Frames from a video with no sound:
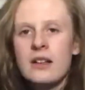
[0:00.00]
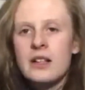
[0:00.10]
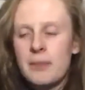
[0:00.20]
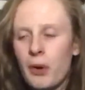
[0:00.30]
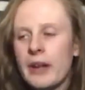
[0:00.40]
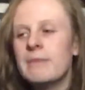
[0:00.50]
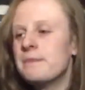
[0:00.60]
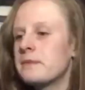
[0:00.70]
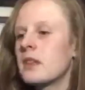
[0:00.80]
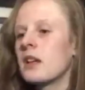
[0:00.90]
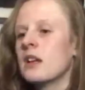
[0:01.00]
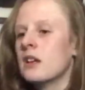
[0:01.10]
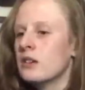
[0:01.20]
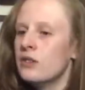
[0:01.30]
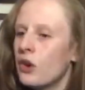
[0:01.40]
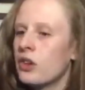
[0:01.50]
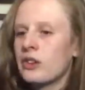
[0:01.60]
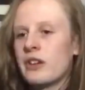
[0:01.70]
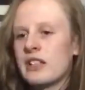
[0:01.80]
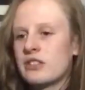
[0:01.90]
your point. Not
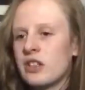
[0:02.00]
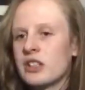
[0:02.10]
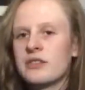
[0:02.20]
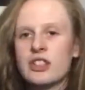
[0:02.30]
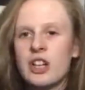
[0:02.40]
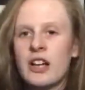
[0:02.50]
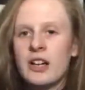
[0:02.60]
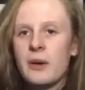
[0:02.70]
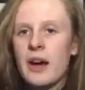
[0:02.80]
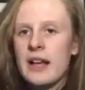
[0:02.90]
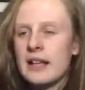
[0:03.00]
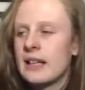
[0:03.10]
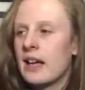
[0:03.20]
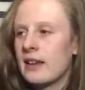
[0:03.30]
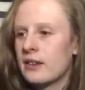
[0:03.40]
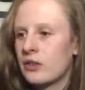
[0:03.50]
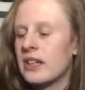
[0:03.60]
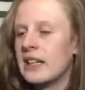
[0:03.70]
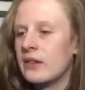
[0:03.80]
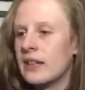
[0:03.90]
congrats to us for chucking away a
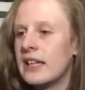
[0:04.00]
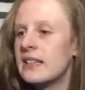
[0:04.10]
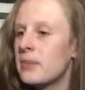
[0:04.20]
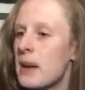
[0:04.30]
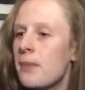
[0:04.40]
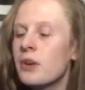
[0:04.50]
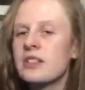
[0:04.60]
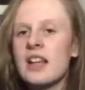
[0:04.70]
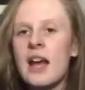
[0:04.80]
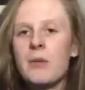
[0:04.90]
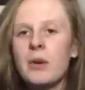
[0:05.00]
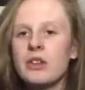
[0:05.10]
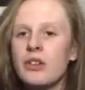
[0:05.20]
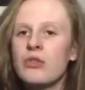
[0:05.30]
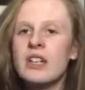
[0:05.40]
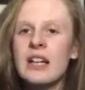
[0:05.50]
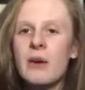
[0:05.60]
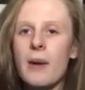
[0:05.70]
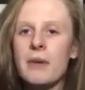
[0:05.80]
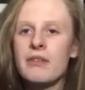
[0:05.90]
3-0 lead. People are saying, well, you're 3-0
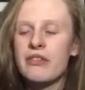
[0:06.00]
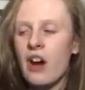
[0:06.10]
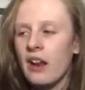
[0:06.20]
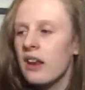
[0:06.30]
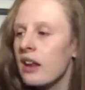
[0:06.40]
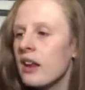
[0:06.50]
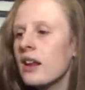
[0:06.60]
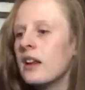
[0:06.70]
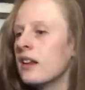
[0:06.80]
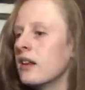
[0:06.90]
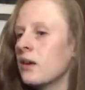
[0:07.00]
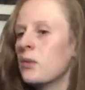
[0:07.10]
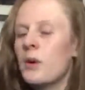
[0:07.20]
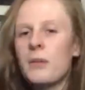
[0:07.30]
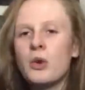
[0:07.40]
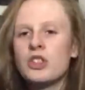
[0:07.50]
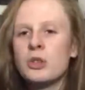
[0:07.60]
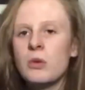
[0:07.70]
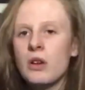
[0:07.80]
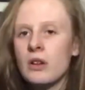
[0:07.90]
up in front. What more do
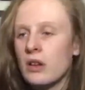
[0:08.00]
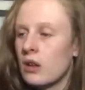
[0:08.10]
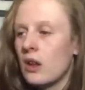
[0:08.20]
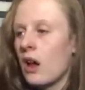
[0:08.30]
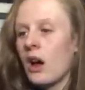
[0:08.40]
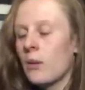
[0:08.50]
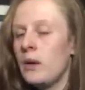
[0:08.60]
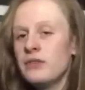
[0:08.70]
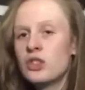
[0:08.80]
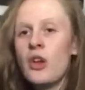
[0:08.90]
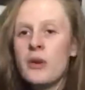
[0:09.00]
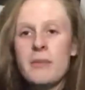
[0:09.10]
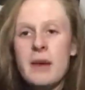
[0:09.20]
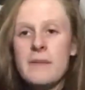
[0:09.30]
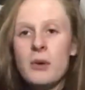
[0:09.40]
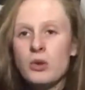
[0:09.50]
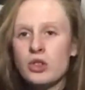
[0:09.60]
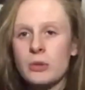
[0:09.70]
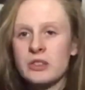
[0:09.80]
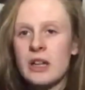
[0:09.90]
you want? With Tottenham being bottle
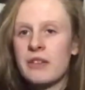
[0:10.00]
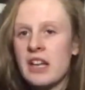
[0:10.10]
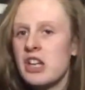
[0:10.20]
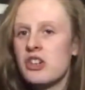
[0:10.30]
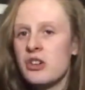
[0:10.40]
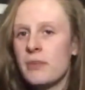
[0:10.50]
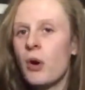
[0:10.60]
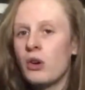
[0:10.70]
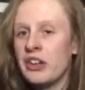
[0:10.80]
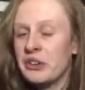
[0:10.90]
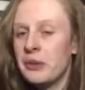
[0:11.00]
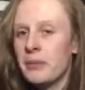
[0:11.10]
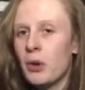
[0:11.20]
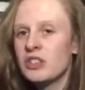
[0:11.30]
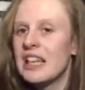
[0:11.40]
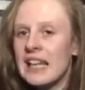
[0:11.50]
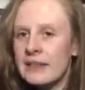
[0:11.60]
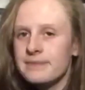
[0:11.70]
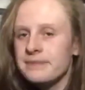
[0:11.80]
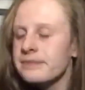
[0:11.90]
jobs and having a history of bottling, bottling